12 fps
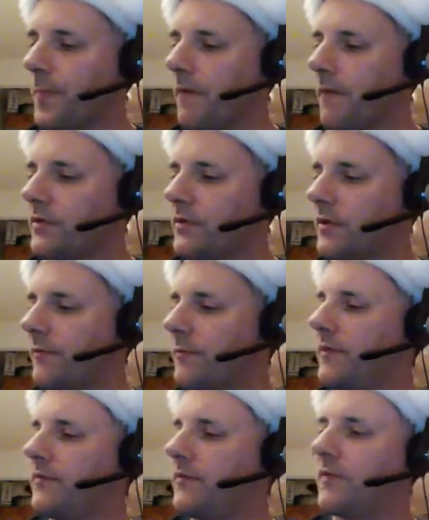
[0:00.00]
First up from
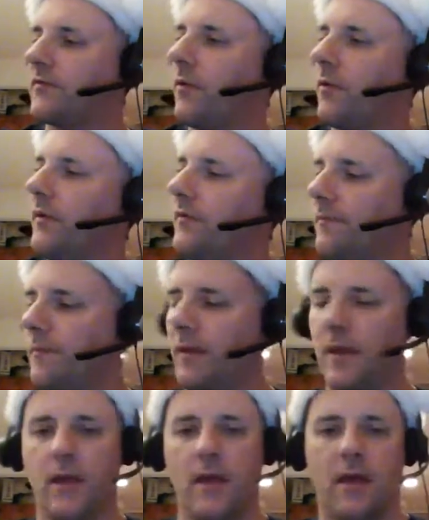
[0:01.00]
DC, as always,
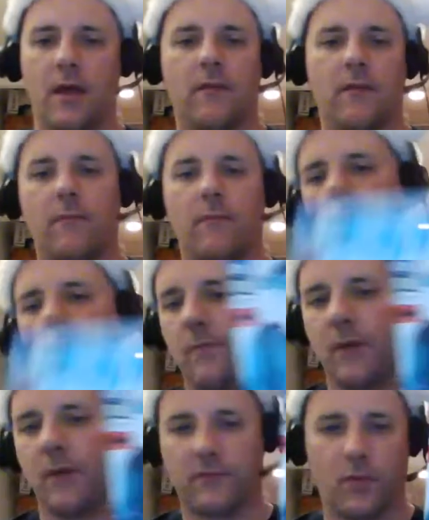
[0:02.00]

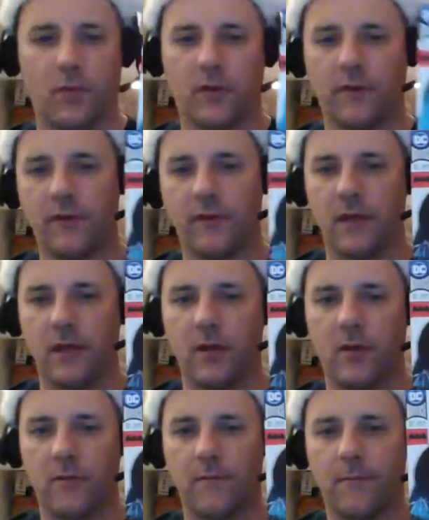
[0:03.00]
the best book of the
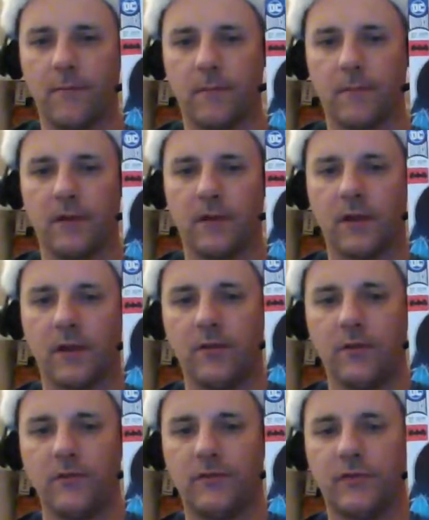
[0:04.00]
year
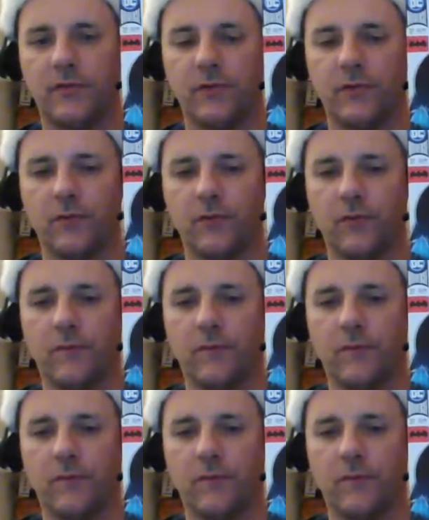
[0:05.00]
continues to